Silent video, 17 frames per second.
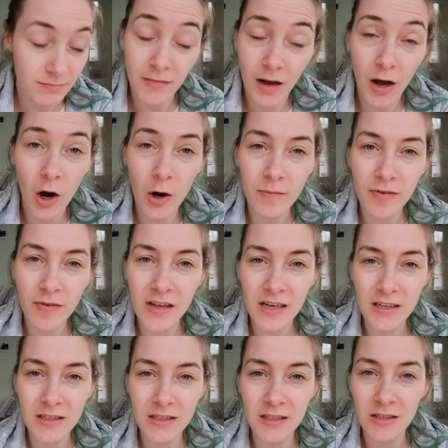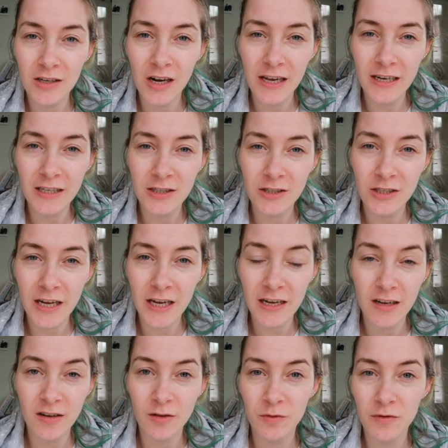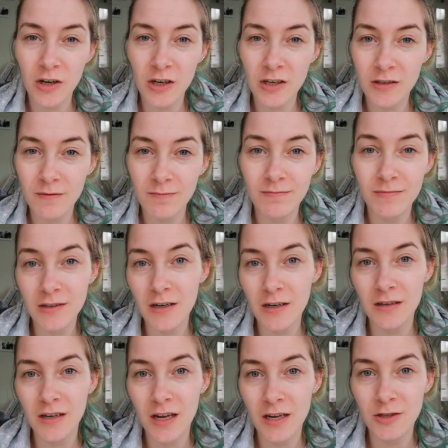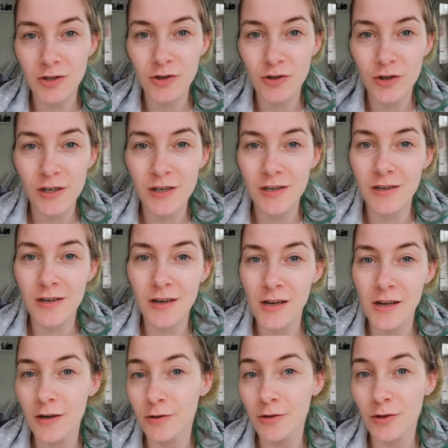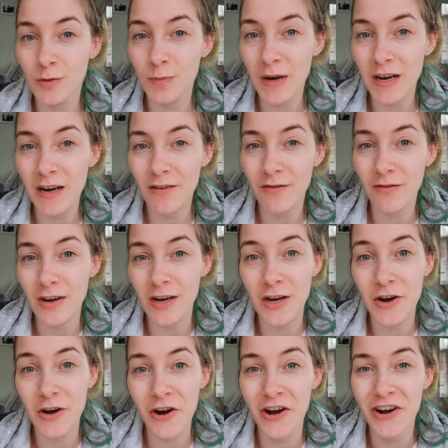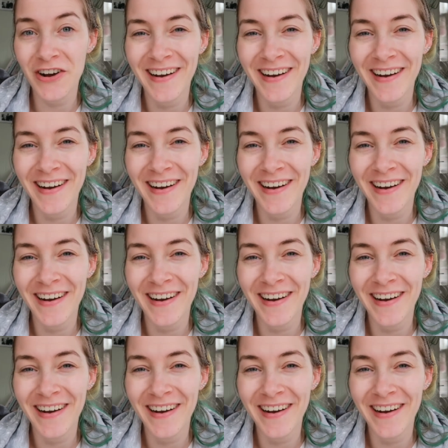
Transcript: hopefully I see you later today. If not, then enjoy the little spinning video.